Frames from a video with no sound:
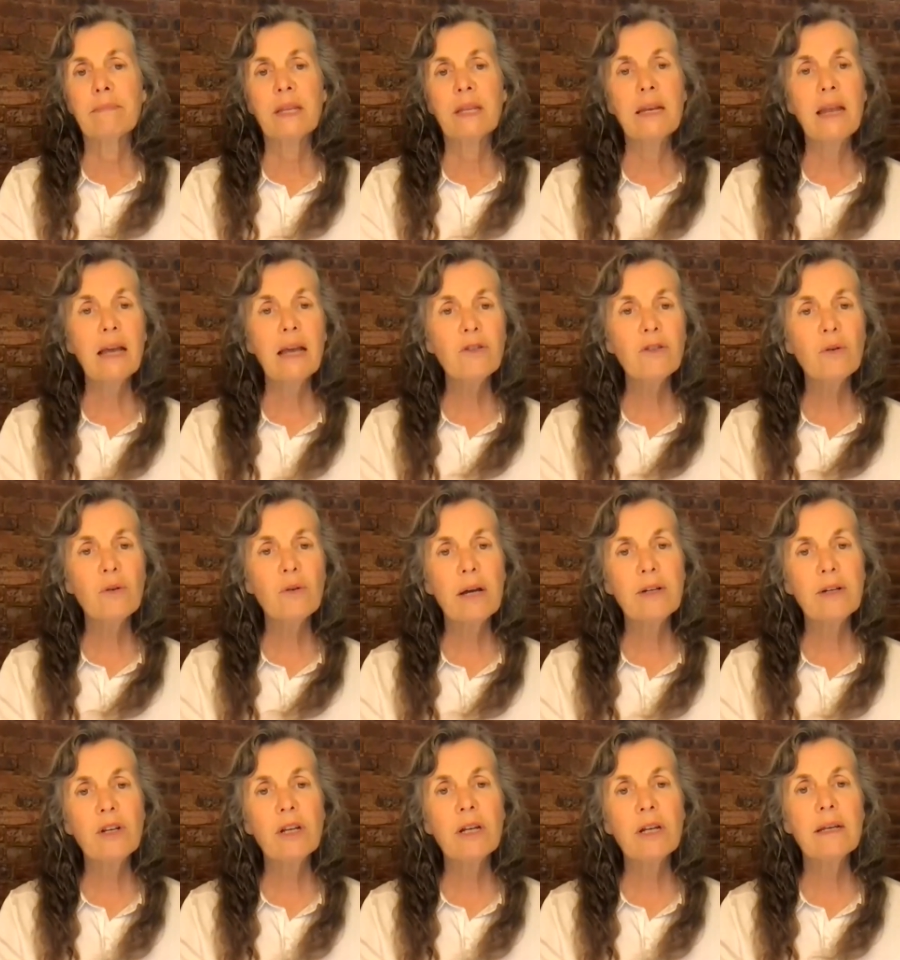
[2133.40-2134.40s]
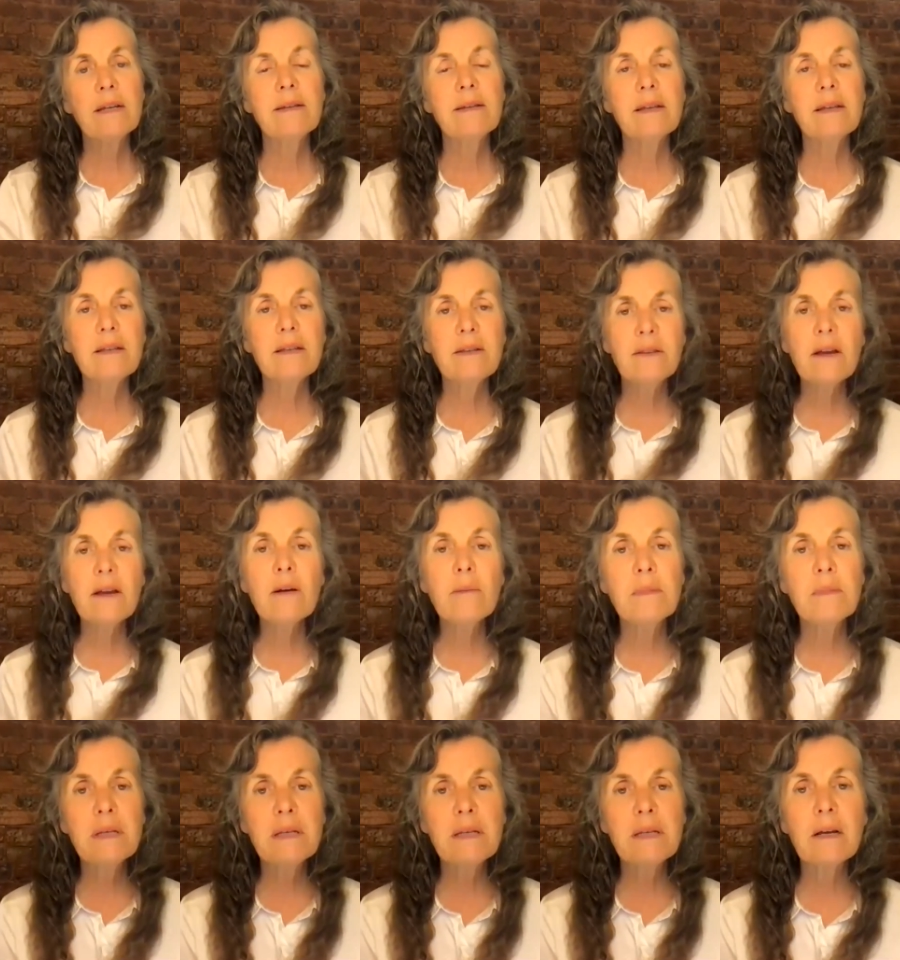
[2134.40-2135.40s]
Next question is Is there a
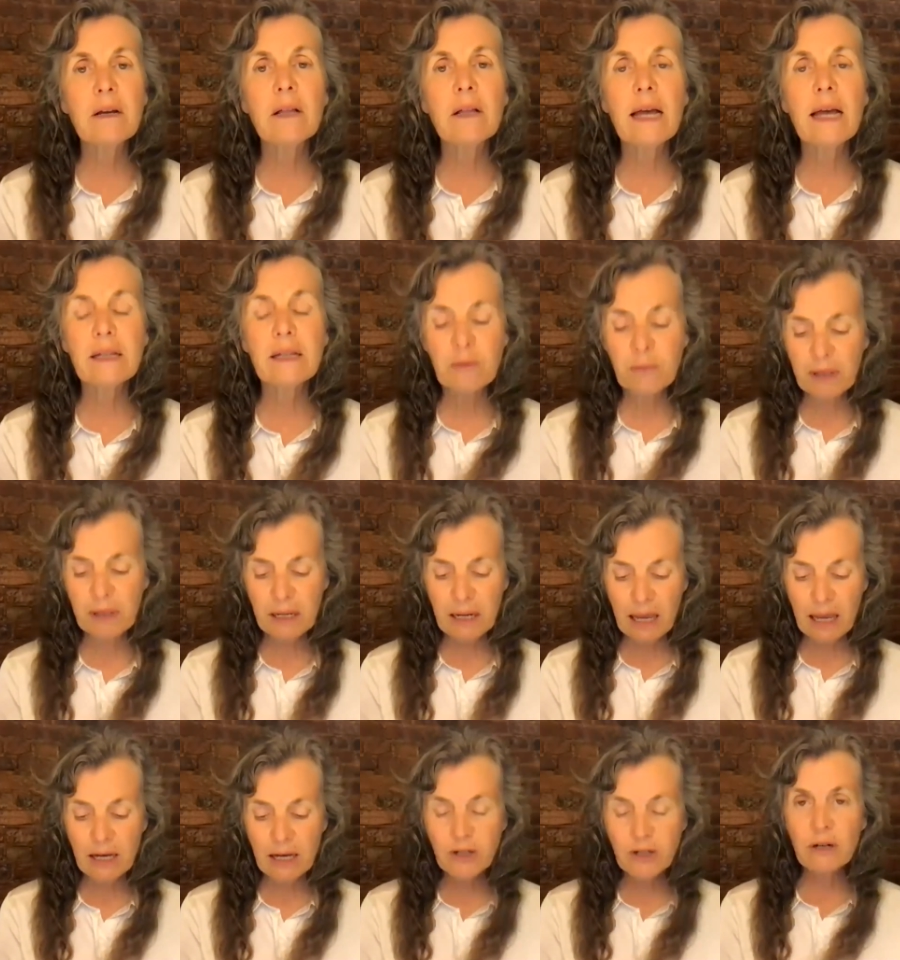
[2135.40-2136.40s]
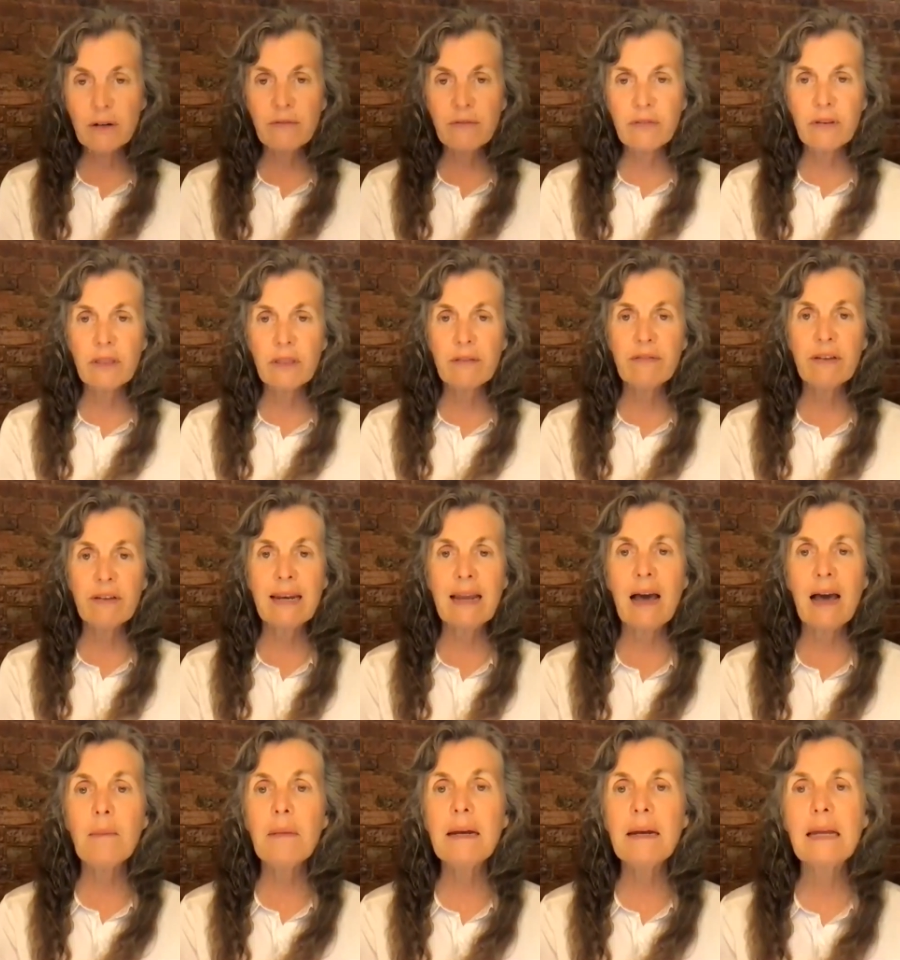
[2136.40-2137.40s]
mystical explanation for the
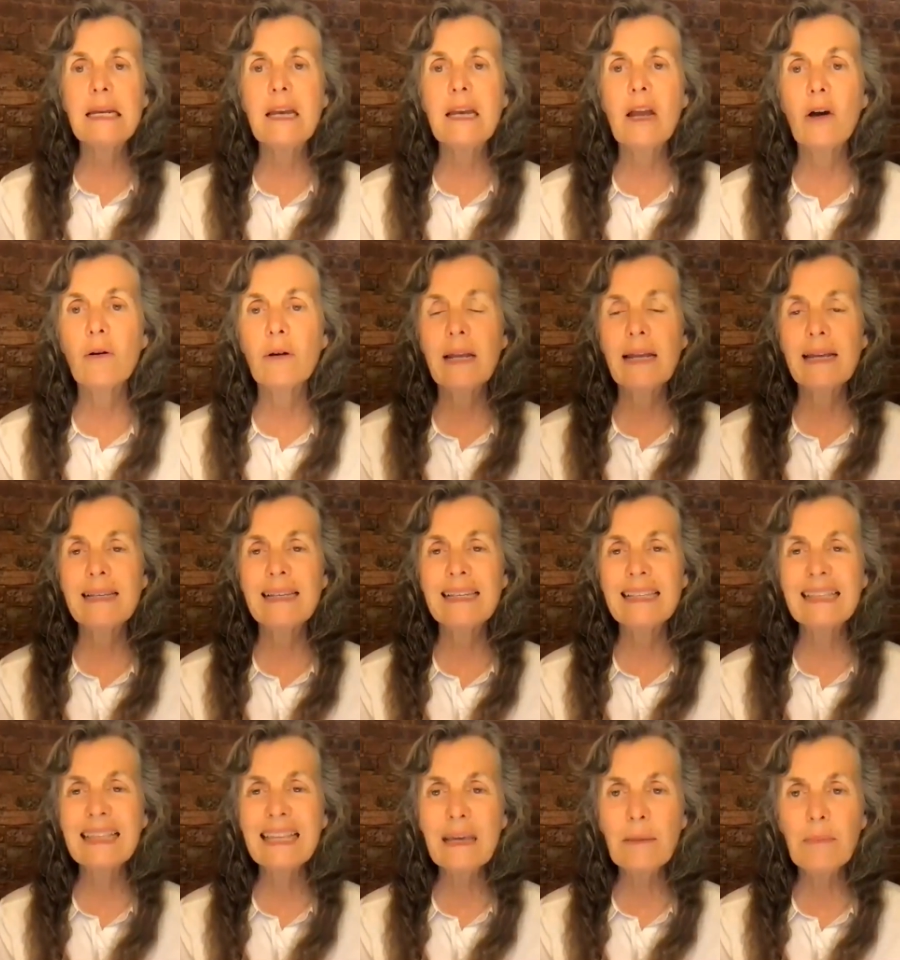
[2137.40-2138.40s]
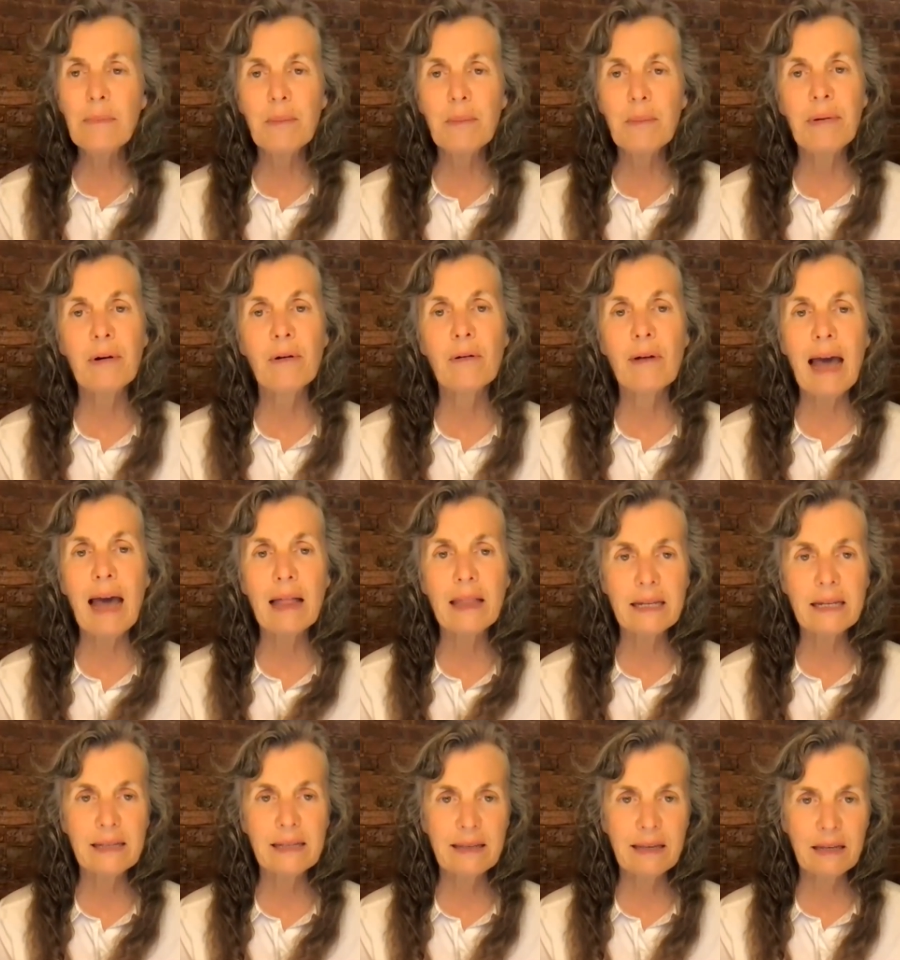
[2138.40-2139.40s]
phenomenon known as sleep
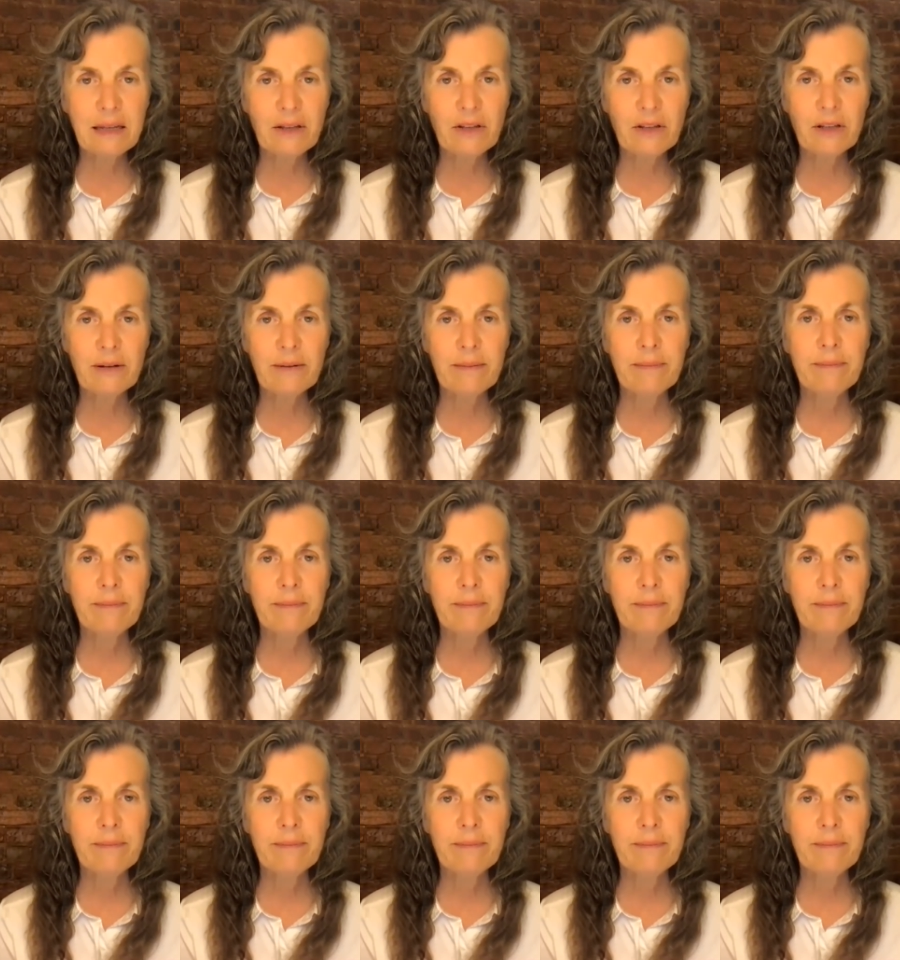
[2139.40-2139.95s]
paralysis?